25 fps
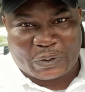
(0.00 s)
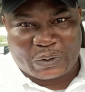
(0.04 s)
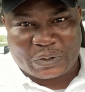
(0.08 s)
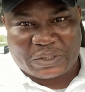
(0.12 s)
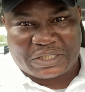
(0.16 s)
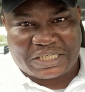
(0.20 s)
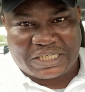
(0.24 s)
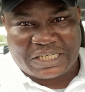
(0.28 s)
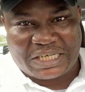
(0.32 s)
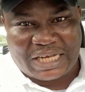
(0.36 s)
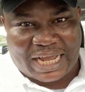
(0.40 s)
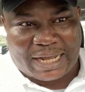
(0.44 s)

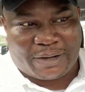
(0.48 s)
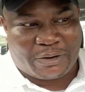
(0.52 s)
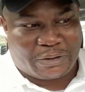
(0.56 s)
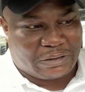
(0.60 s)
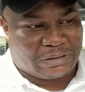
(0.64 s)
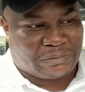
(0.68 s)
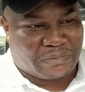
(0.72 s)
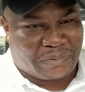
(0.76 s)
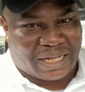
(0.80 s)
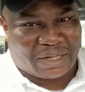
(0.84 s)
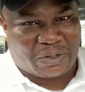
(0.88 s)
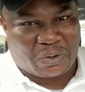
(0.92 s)
until her
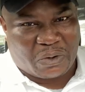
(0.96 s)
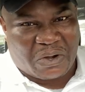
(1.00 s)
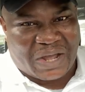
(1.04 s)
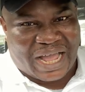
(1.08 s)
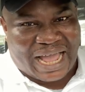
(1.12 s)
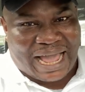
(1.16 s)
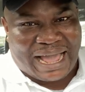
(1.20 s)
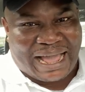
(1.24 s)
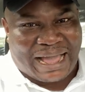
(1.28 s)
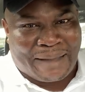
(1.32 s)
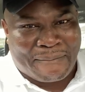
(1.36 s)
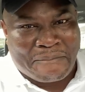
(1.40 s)
husband don't
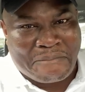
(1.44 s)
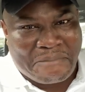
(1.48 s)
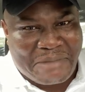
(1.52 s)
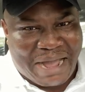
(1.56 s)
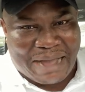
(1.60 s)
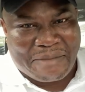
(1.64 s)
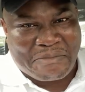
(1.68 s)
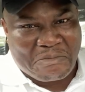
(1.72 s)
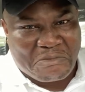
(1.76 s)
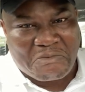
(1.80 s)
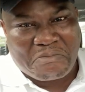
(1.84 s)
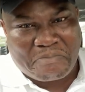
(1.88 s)
have
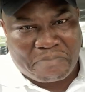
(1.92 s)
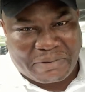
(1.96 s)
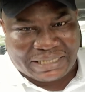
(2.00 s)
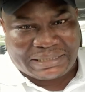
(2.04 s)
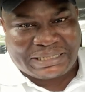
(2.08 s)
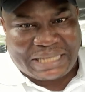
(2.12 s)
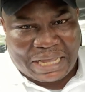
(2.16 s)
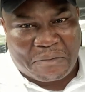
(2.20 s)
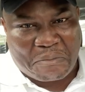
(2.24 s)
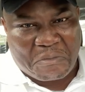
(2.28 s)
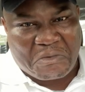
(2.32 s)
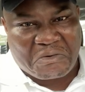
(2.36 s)
mom
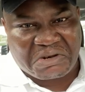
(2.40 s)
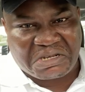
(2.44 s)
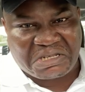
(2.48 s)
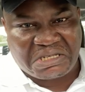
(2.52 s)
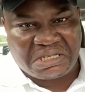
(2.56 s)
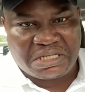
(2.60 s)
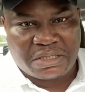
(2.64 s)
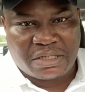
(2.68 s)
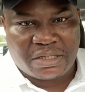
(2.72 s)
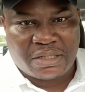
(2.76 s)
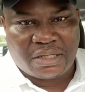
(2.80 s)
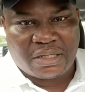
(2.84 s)
better
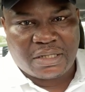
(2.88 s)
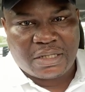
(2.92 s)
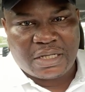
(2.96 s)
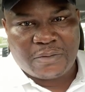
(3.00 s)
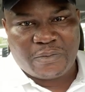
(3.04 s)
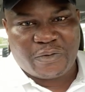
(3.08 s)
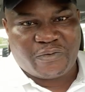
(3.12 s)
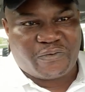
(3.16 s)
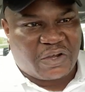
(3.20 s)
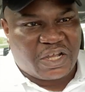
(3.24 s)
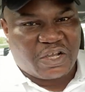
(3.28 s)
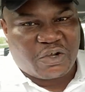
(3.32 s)
money
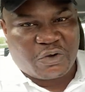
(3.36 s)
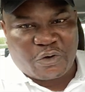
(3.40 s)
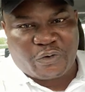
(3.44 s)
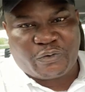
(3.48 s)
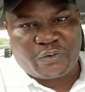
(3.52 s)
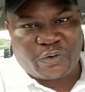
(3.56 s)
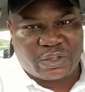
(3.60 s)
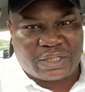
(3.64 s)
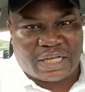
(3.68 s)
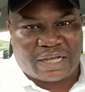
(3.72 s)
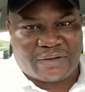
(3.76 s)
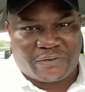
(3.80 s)
before he go
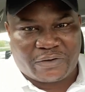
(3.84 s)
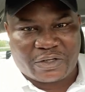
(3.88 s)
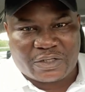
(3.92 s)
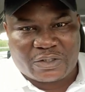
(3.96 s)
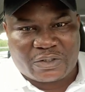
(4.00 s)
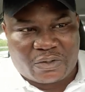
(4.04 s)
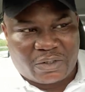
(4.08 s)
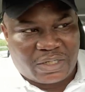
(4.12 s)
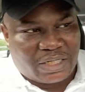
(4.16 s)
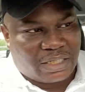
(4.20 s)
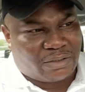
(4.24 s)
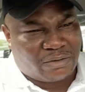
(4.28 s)
for
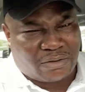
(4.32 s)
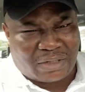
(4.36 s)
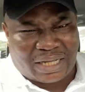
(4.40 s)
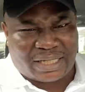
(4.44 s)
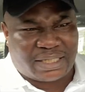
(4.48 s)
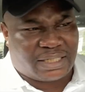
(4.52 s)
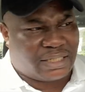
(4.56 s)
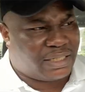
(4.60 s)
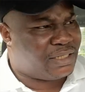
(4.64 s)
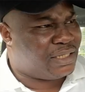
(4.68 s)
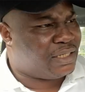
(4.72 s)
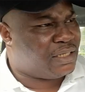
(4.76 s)
divorce. I
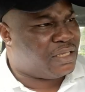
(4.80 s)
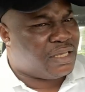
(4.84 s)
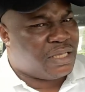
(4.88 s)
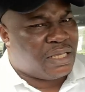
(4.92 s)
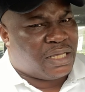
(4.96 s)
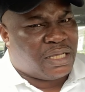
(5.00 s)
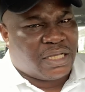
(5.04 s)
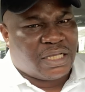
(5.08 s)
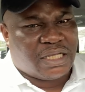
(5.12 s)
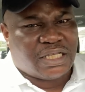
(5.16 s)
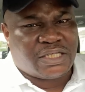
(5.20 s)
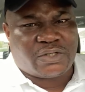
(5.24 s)
think
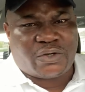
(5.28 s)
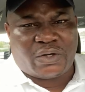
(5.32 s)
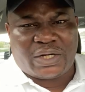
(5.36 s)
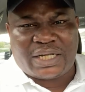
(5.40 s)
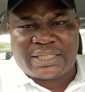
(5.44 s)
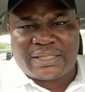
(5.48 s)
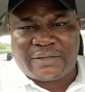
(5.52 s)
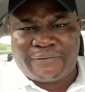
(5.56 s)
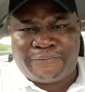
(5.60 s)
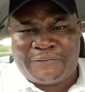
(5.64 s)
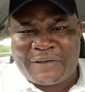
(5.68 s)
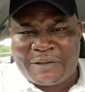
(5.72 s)
it's
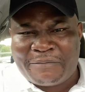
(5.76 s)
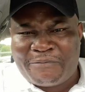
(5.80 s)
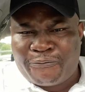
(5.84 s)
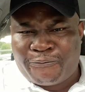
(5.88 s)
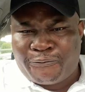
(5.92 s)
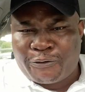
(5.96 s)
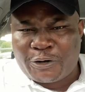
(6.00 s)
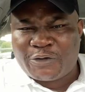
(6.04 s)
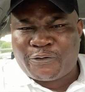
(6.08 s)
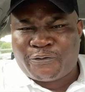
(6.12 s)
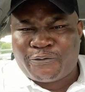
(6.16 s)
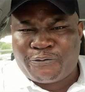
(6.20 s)
collecting
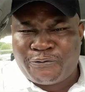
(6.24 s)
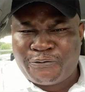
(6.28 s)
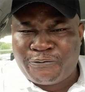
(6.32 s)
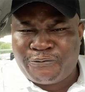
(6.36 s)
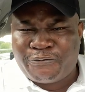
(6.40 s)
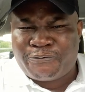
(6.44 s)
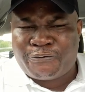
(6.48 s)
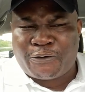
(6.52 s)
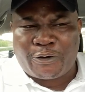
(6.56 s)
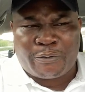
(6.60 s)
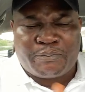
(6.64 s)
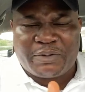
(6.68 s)

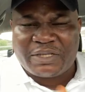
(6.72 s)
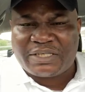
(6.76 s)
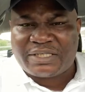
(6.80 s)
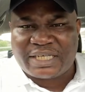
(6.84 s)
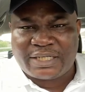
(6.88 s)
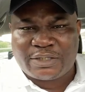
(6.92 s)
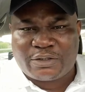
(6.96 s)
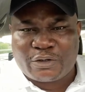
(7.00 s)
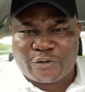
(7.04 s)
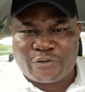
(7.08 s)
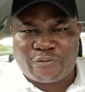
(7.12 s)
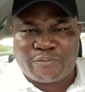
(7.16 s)

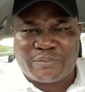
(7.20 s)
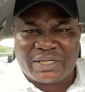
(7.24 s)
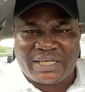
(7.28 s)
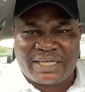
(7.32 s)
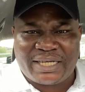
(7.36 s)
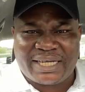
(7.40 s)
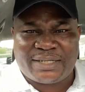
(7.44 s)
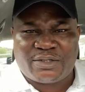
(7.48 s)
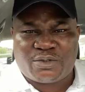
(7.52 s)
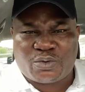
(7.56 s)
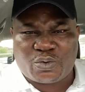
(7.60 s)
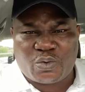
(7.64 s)
4% of big
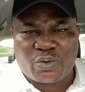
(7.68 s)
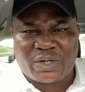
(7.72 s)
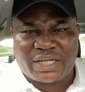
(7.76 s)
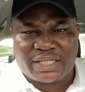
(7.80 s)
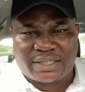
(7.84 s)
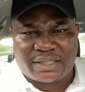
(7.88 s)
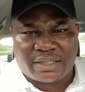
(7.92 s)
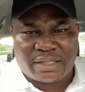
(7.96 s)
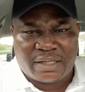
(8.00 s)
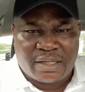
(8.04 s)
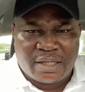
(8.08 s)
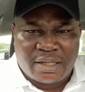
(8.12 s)
get
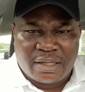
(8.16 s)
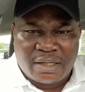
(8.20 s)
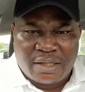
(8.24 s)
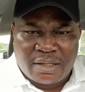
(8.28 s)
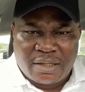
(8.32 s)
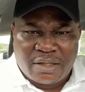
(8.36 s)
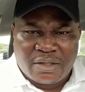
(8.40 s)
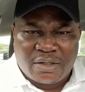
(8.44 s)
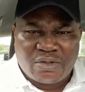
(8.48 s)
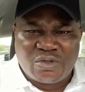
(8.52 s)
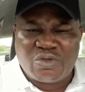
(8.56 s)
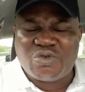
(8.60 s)
weight.
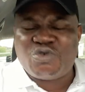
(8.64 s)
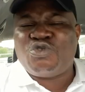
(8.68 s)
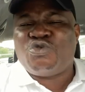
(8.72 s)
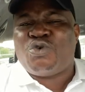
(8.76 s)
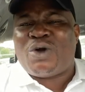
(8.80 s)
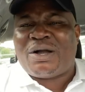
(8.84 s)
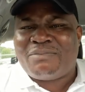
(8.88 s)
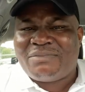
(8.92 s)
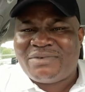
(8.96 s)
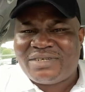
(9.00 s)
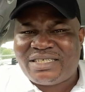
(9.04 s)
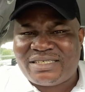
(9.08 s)
Do you
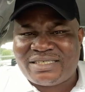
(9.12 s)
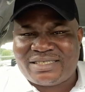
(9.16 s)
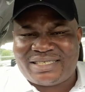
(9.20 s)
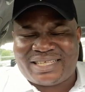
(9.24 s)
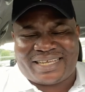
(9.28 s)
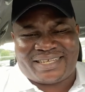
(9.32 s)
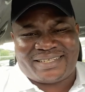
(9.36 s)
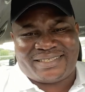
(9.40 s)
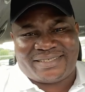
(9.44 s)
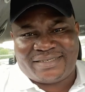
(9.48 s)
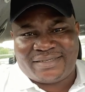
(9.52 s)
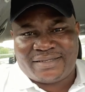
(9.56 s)
know how much is
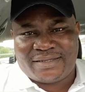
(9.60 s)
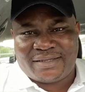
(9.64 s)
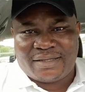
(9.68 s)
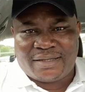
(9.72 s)
that?